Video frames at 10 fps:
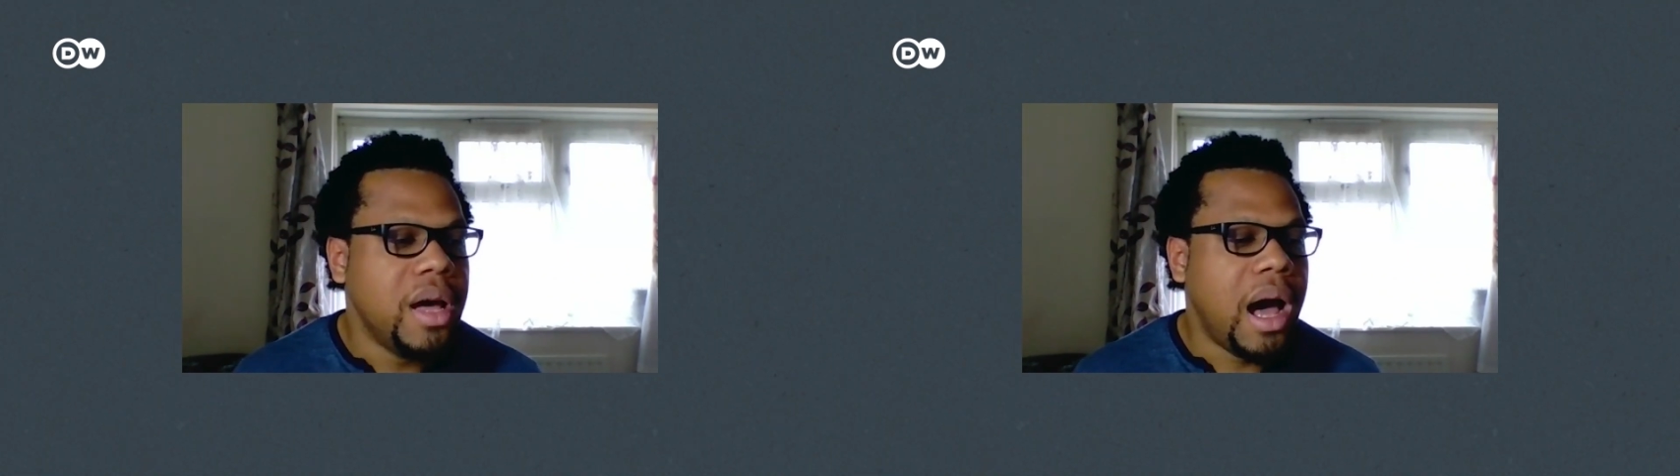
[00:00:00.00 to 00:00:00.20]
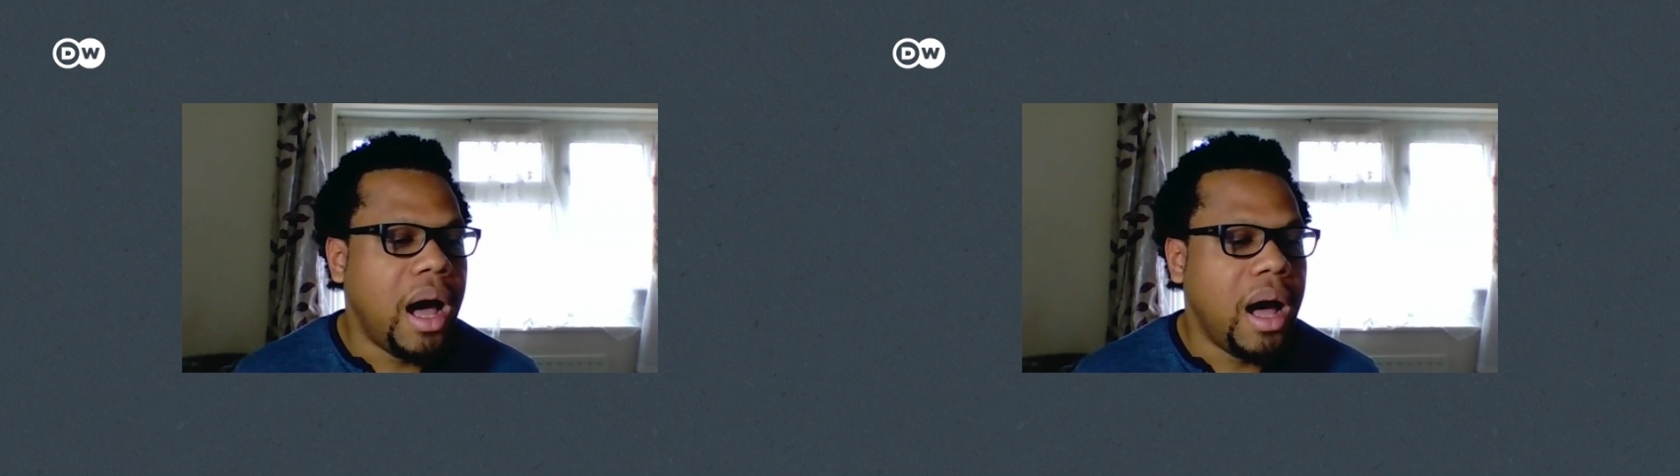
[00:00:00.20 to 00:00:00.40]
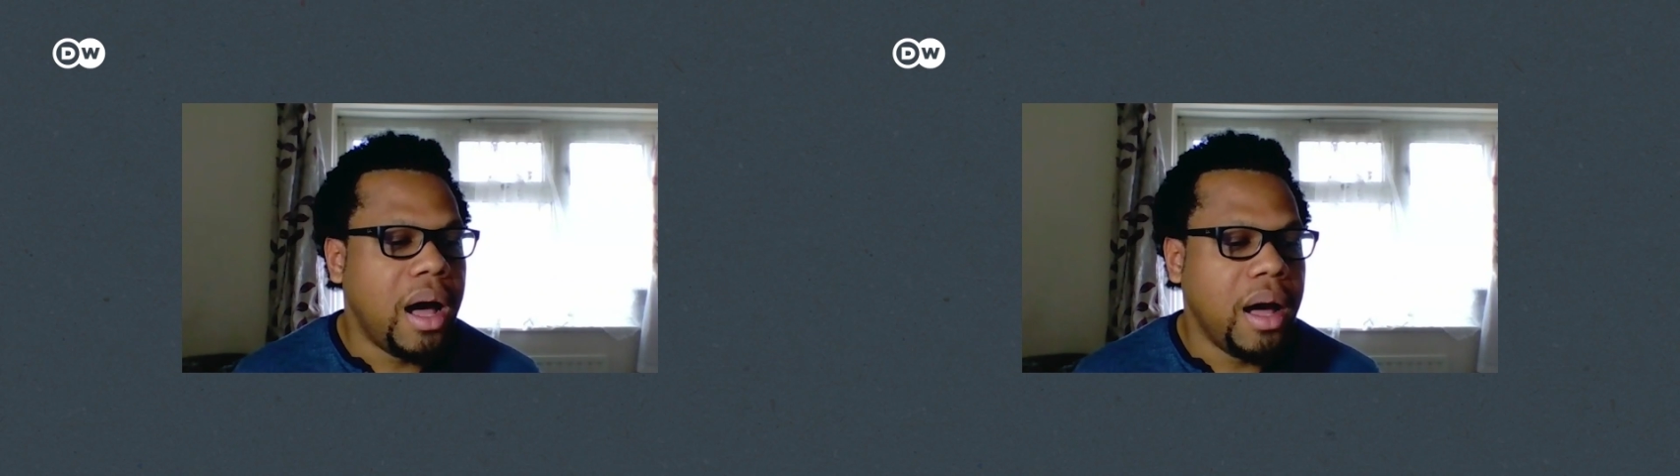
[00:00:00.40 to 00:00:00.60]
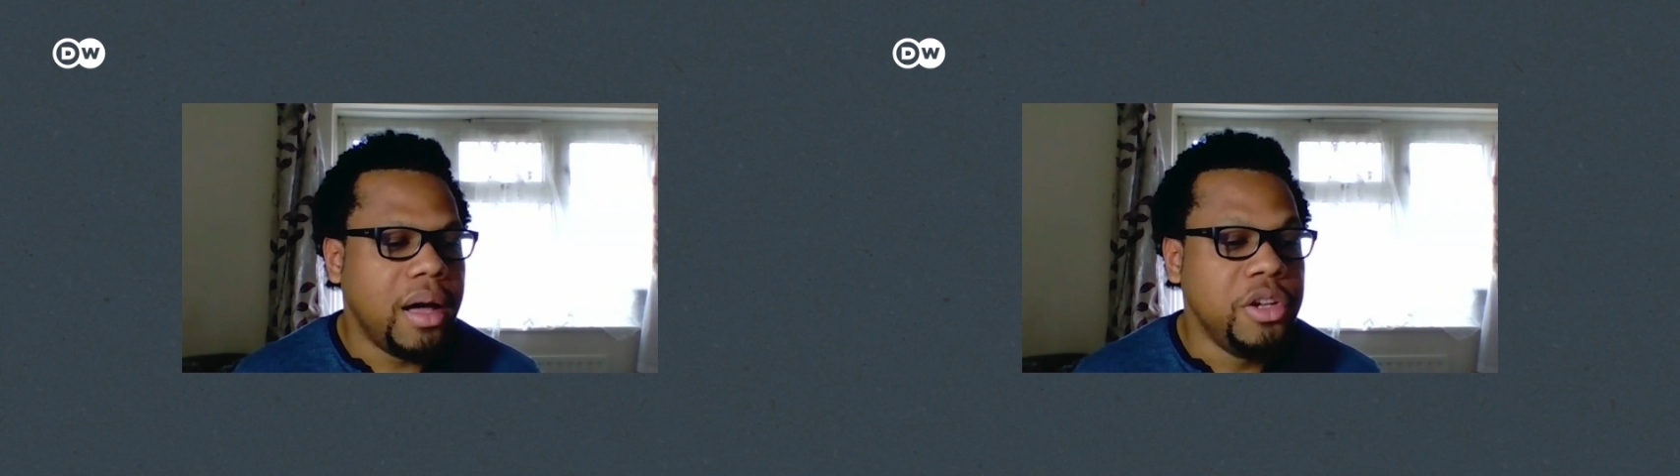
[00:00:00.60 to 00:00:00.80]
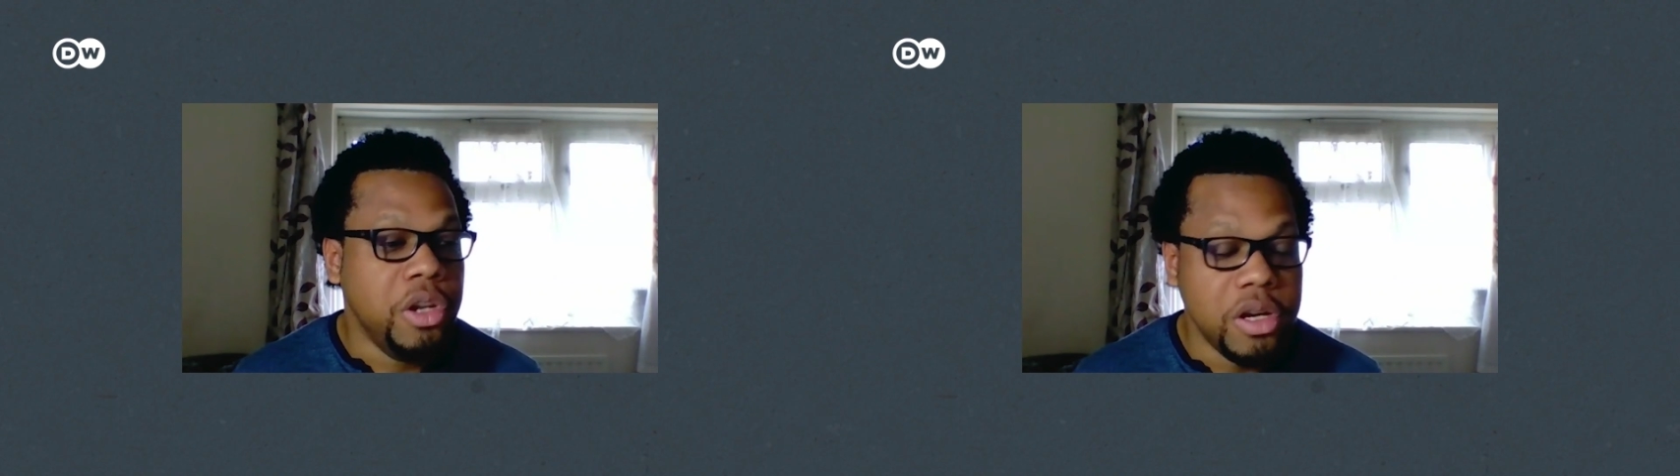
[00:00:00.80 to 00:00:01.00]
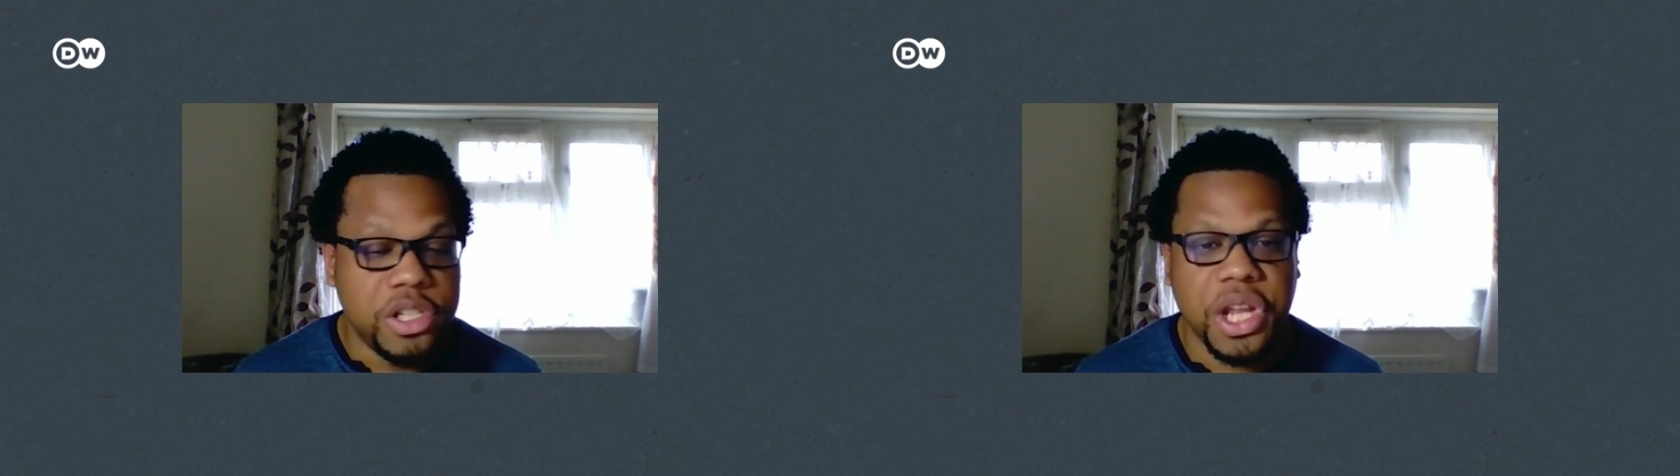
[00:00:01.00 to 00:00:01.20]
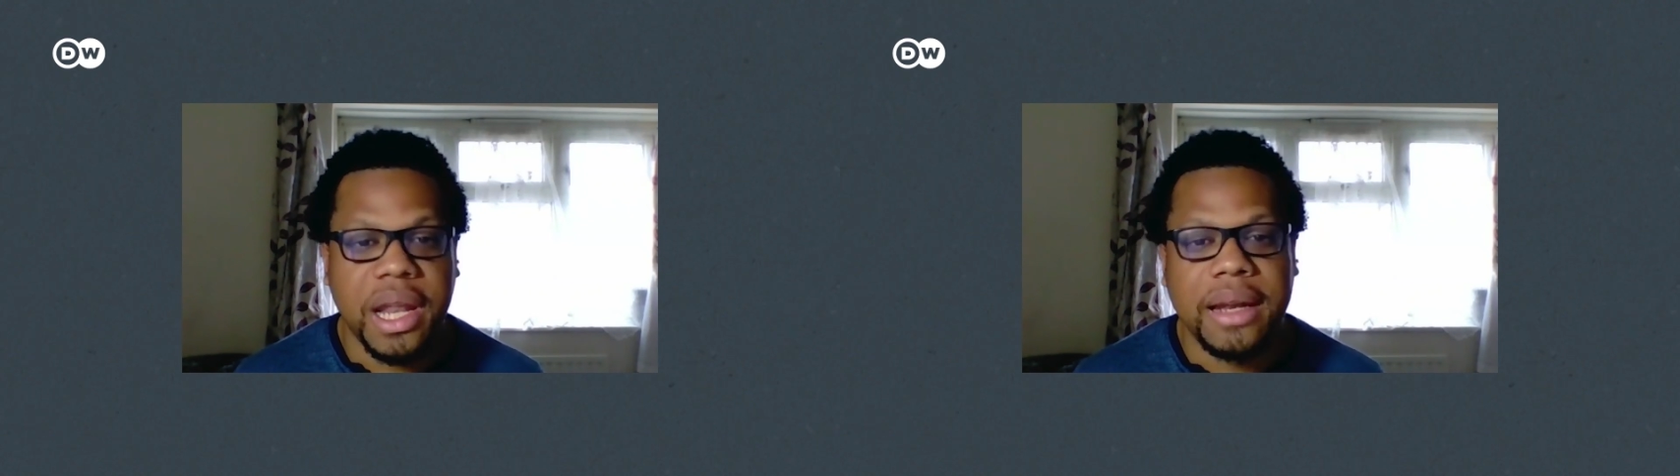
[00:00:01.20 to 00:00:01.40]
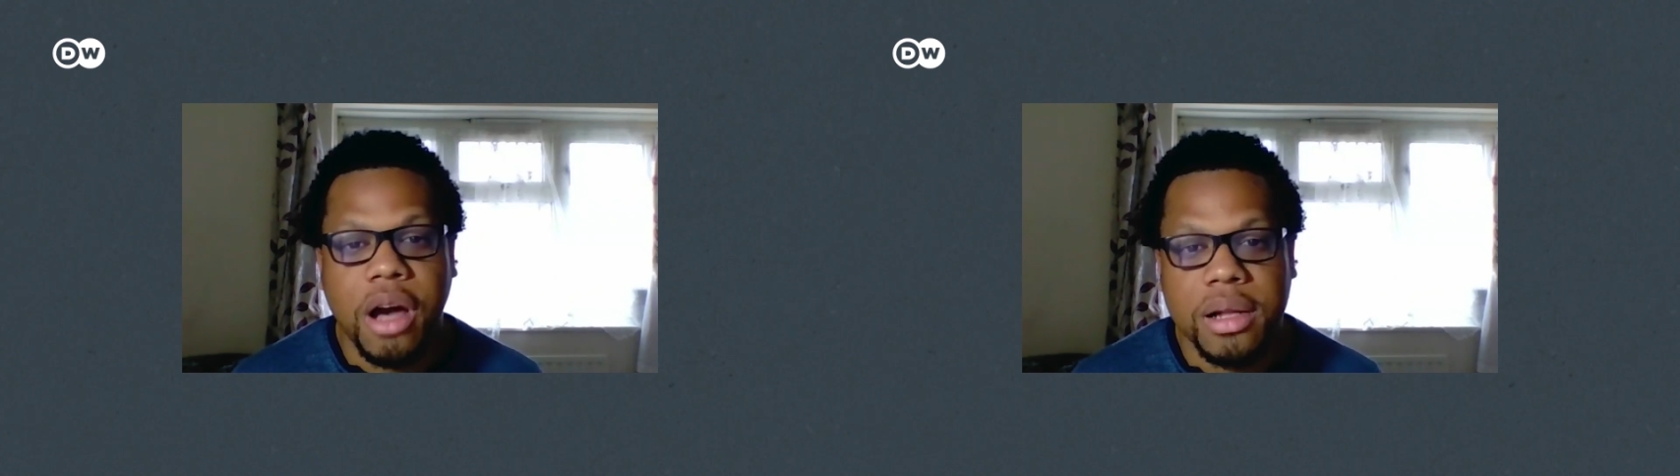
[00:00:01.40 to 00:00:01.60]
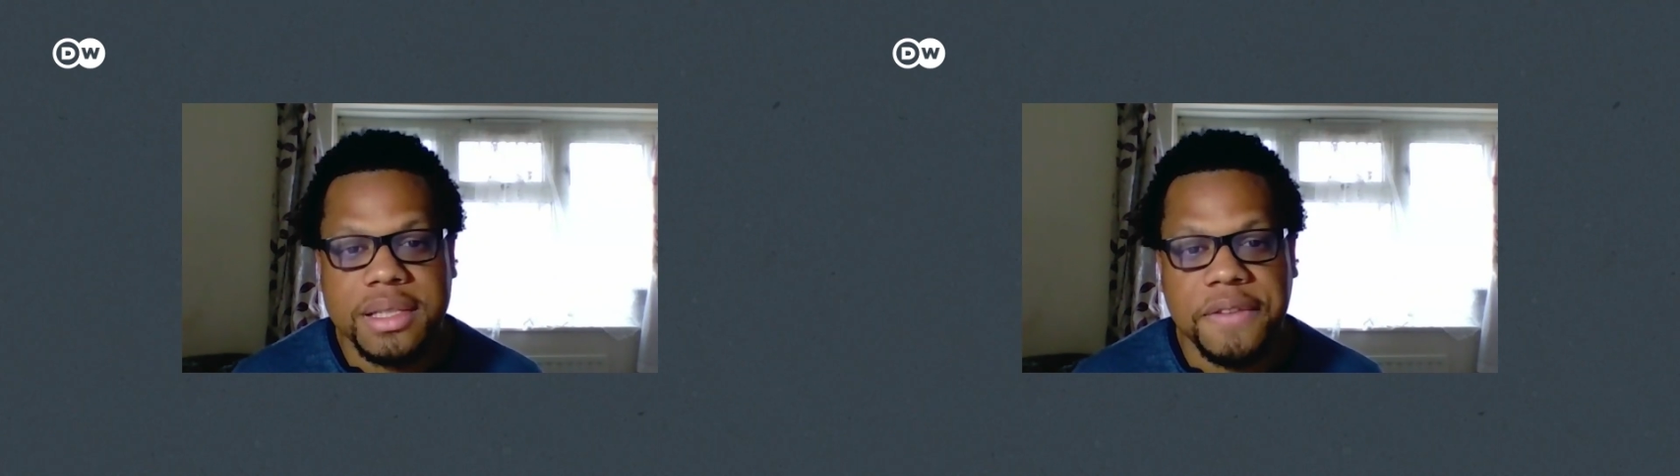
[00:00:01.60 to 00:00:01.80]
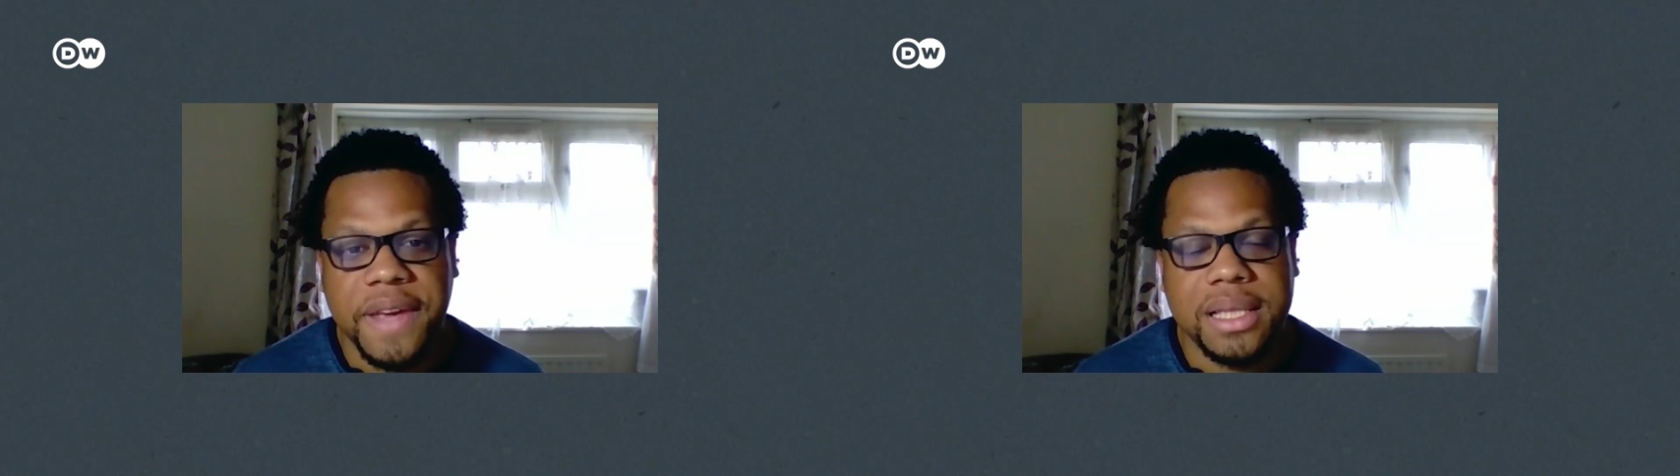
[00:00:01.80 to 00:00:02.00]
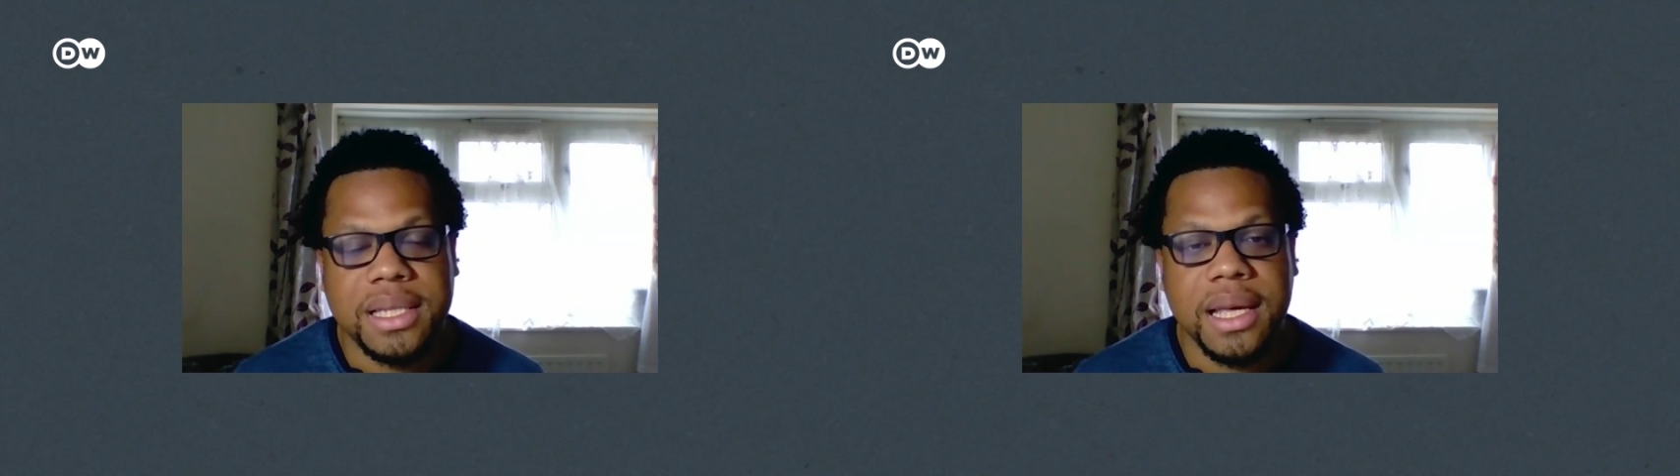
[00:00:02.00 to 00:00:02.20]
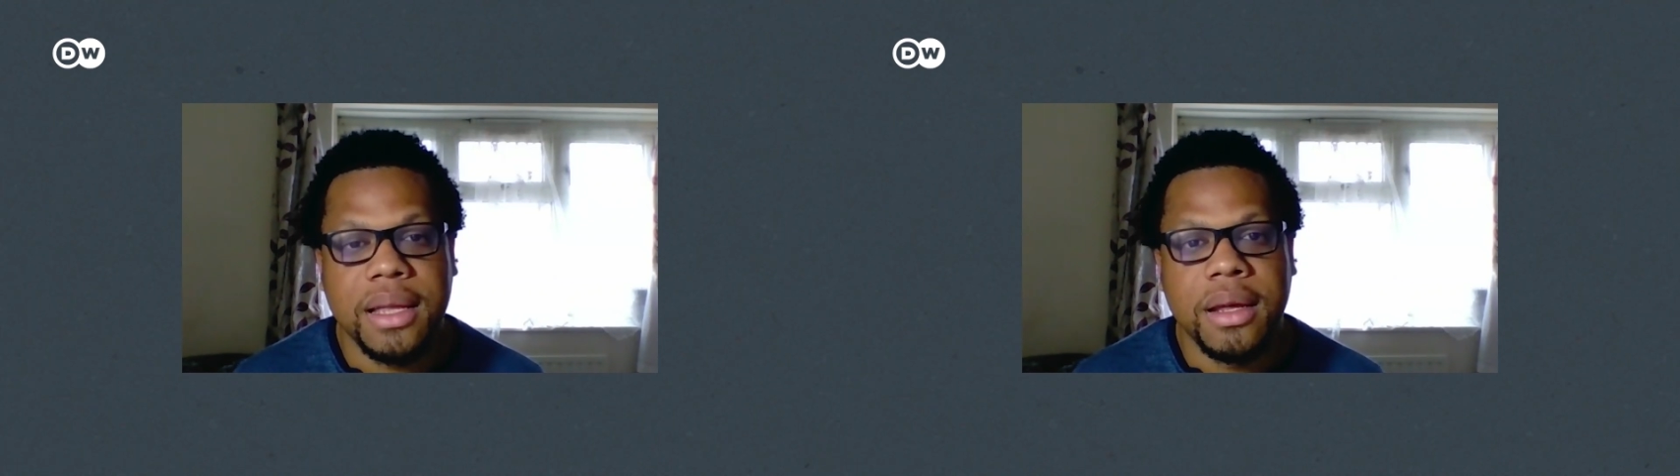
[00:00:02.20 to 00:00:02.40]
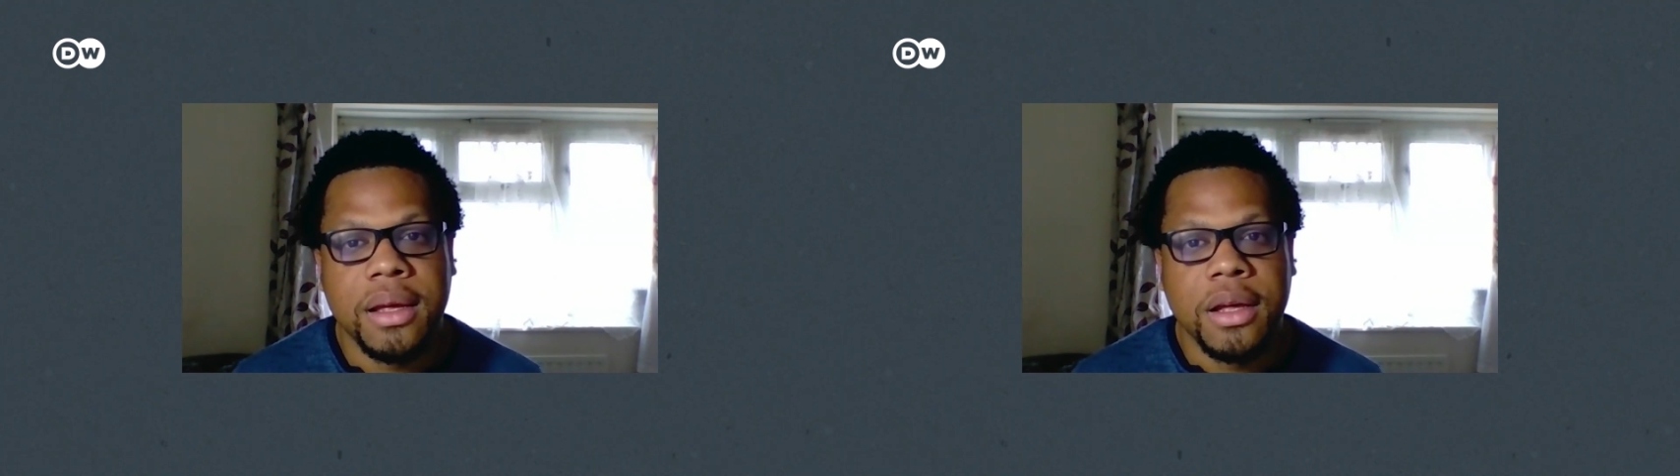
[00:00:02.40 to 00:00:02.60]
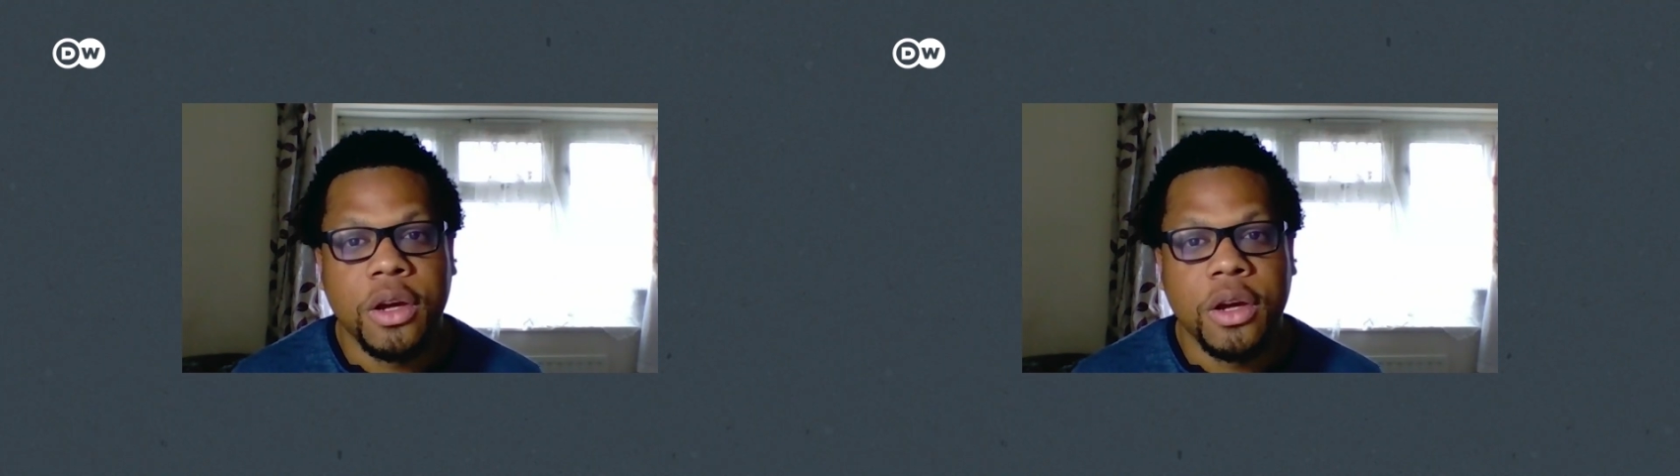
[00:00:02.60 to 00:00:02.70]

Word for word: uh, nurtured and cultivated